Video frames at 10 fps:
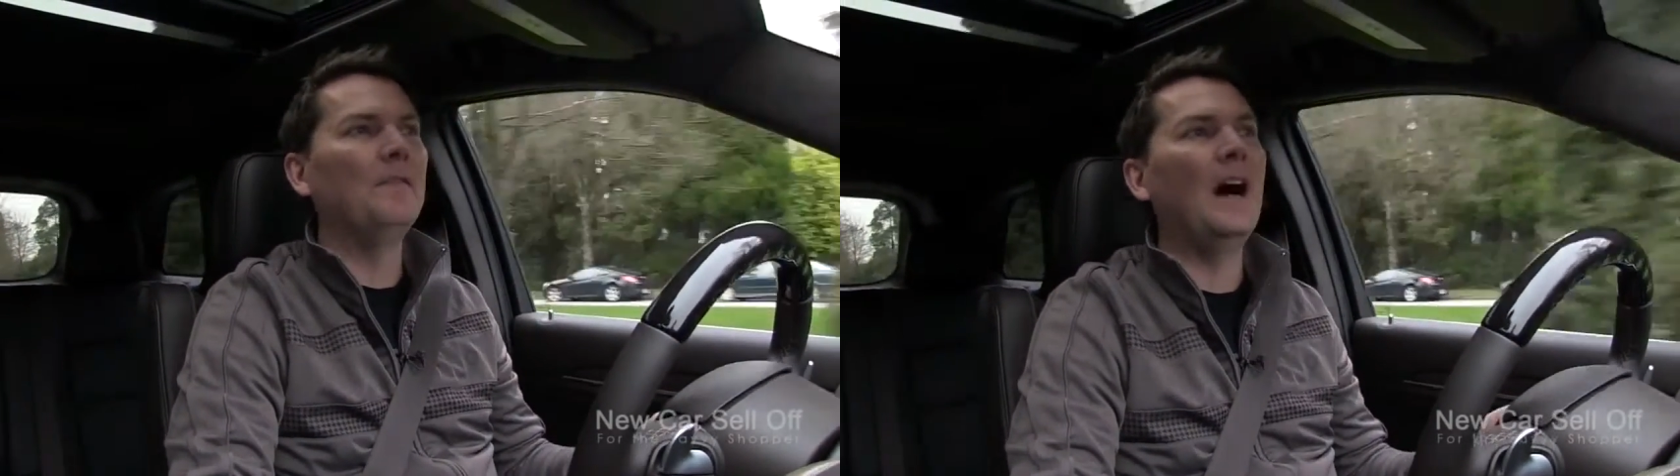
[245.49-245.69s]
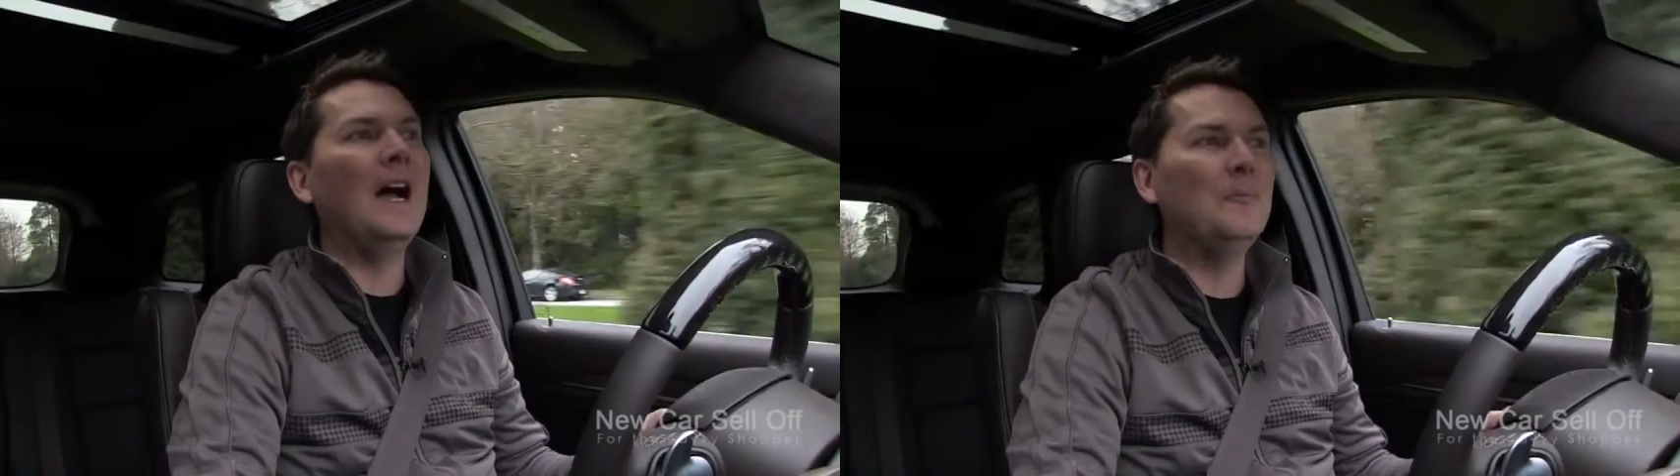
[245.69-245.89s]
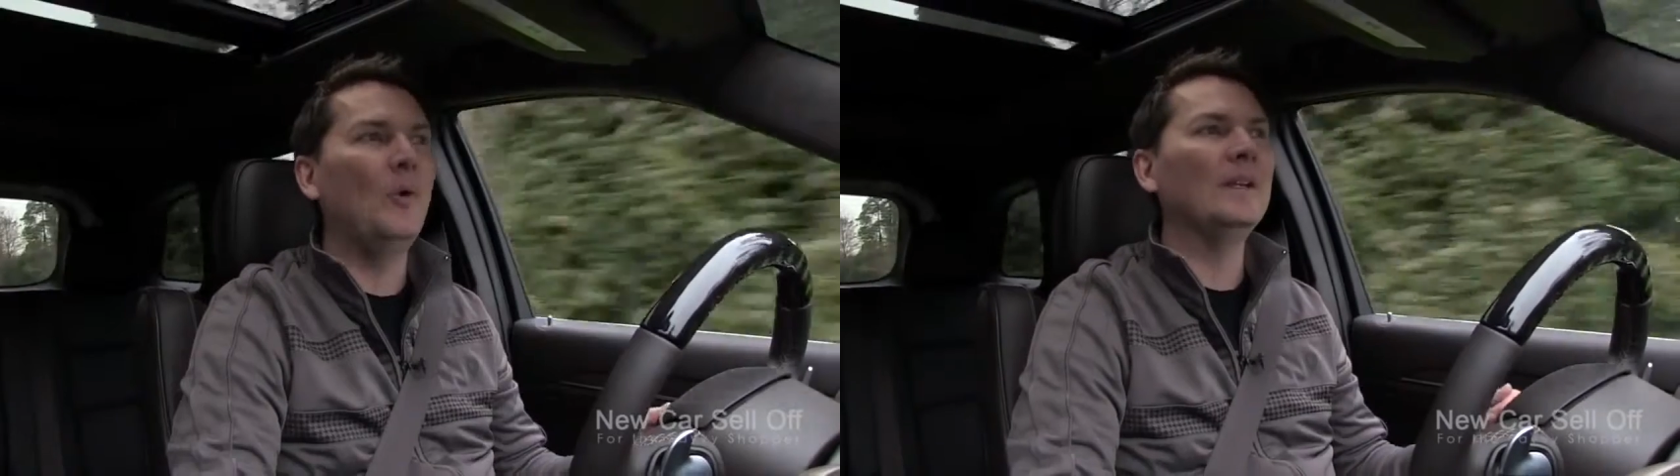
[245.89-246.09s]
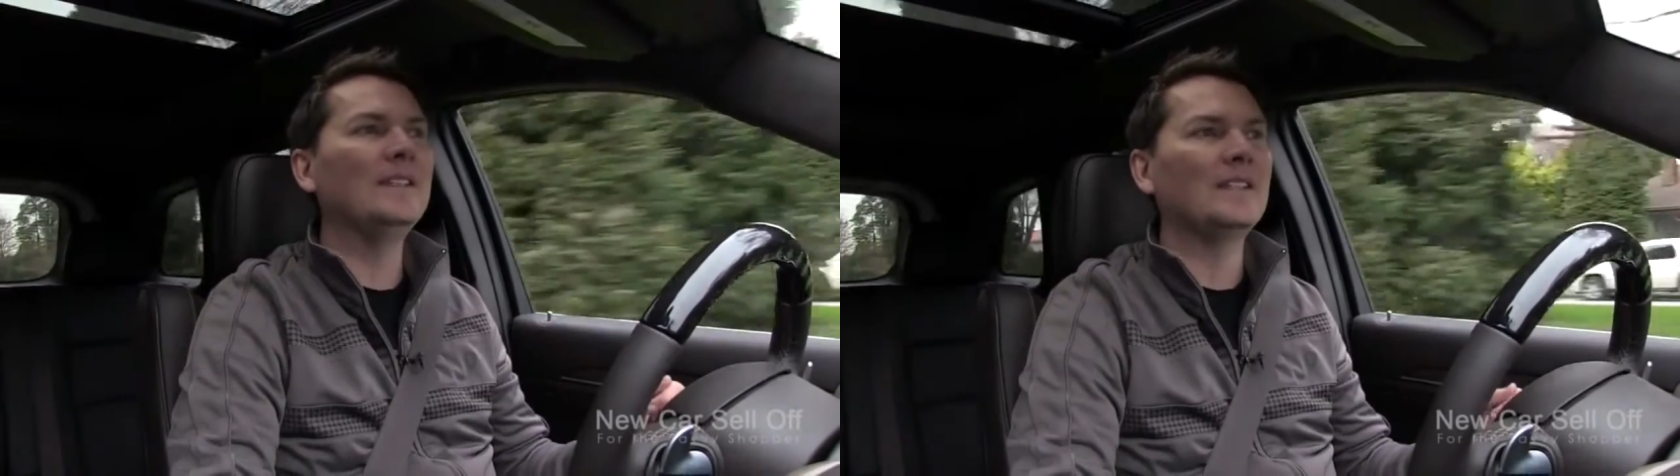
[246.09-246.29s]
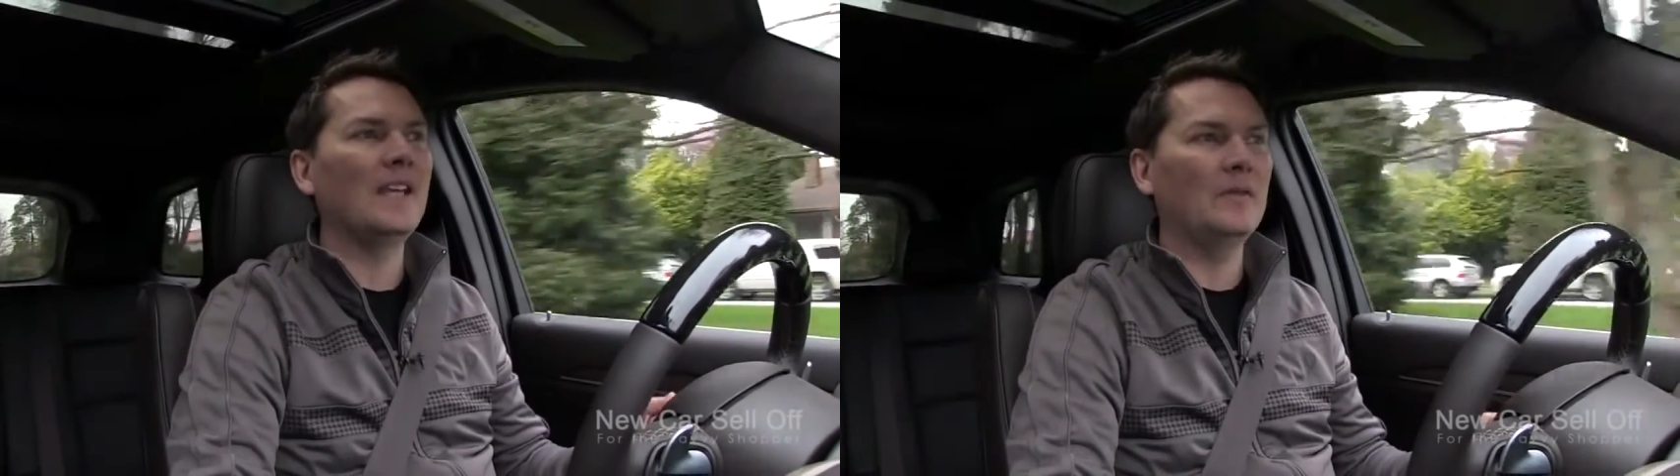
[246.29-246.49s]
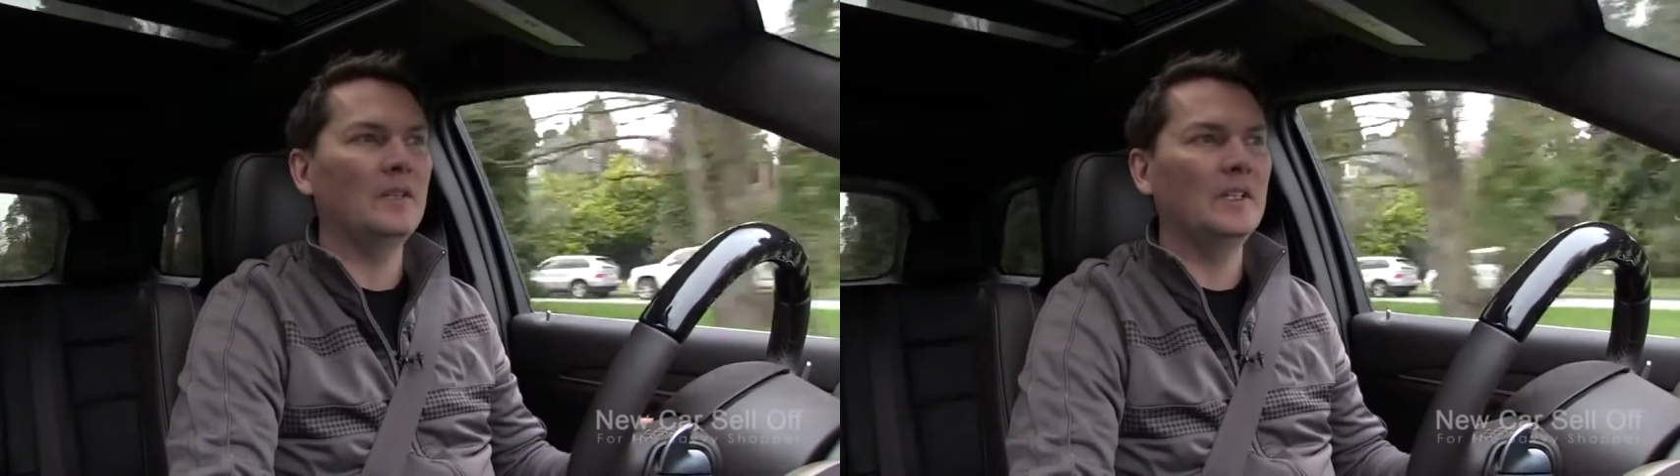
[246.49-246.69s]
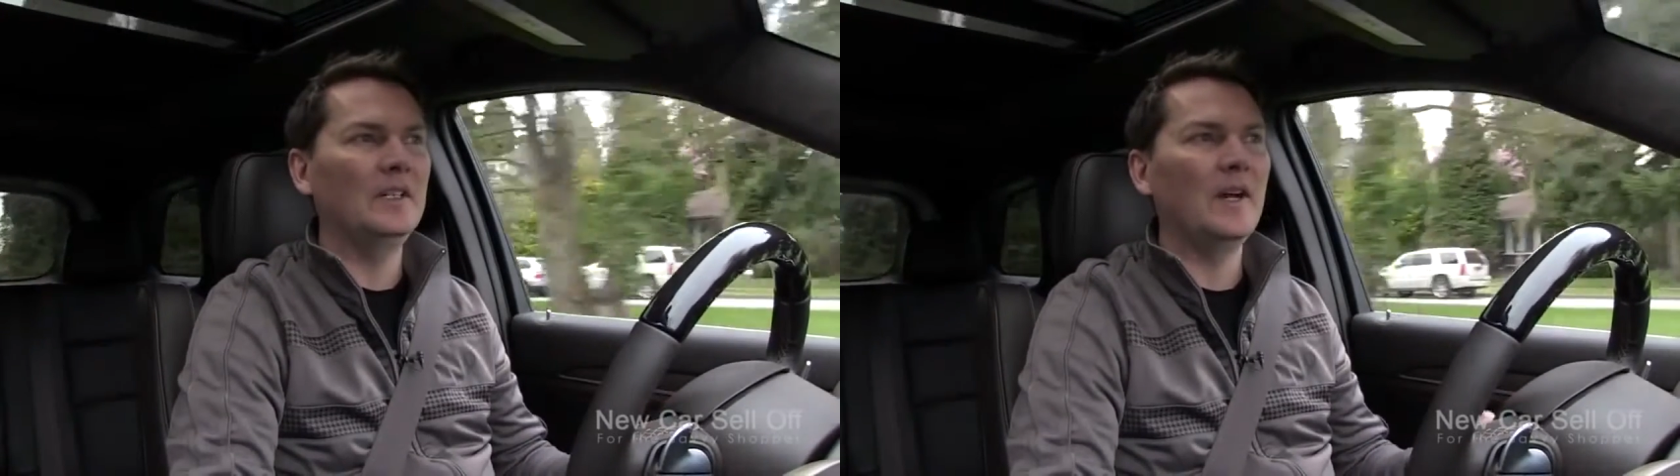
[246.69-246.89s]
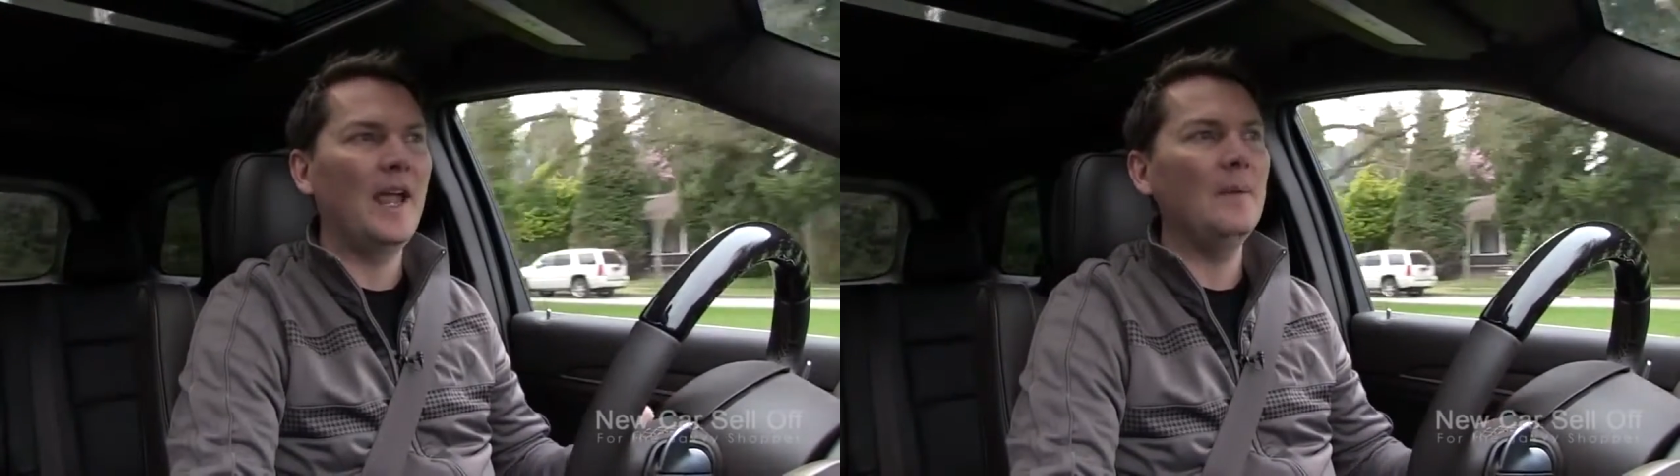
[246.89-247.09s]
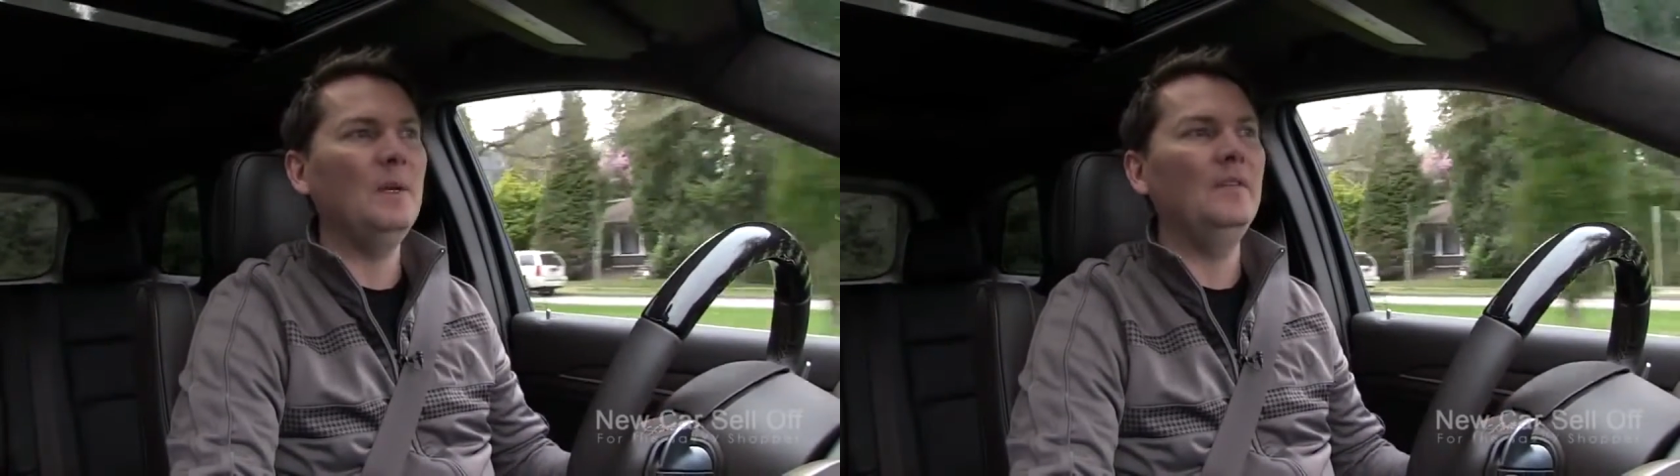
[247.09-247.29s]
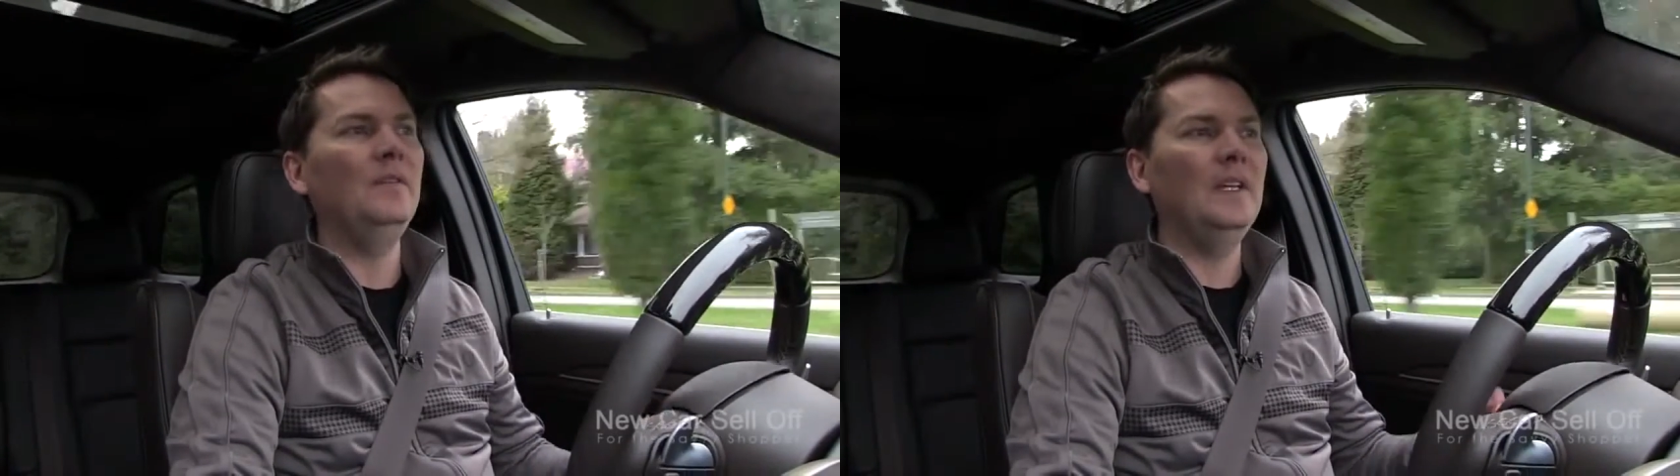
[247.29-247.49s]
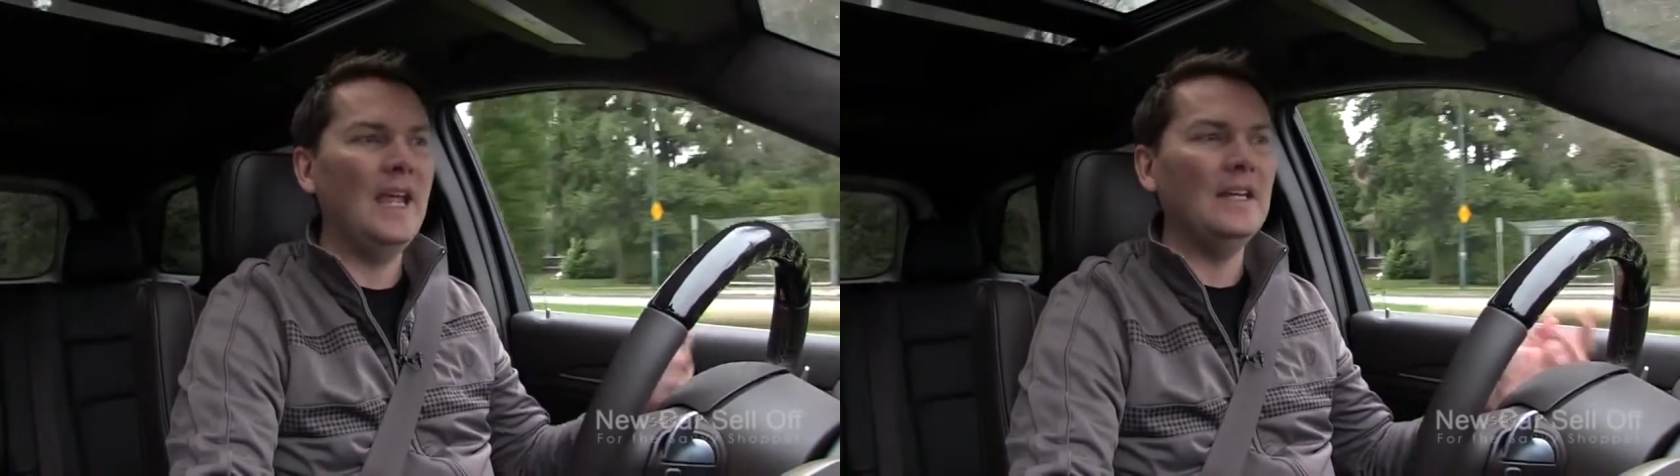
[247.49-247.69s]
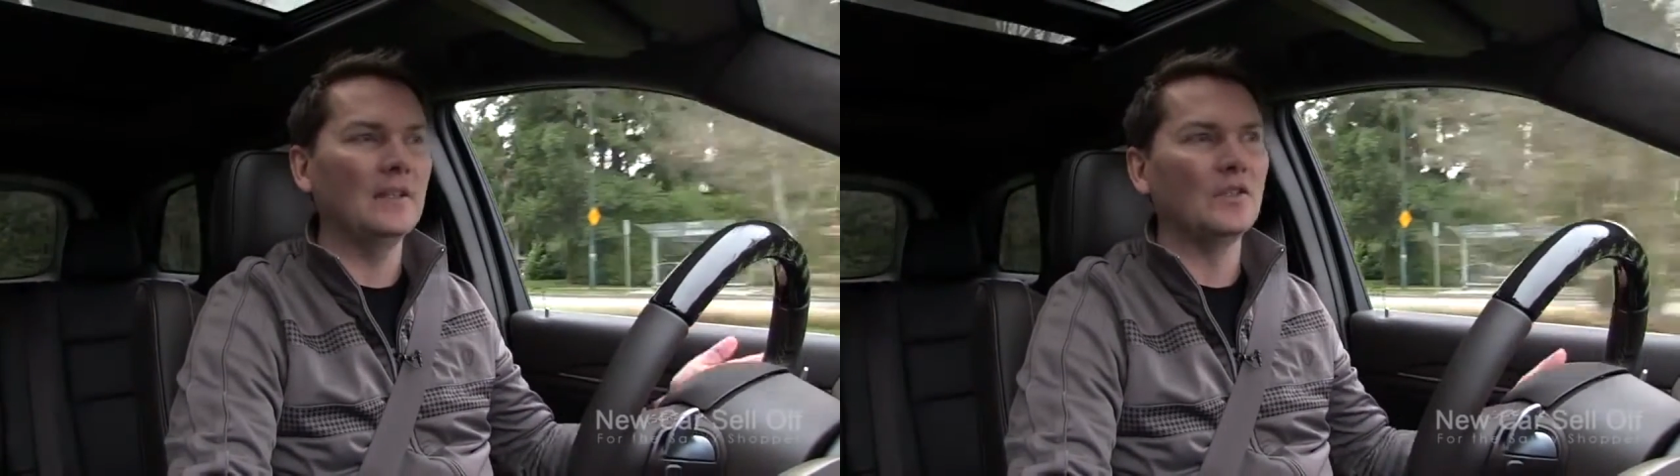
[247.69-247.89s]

5.7-liter Hemi V8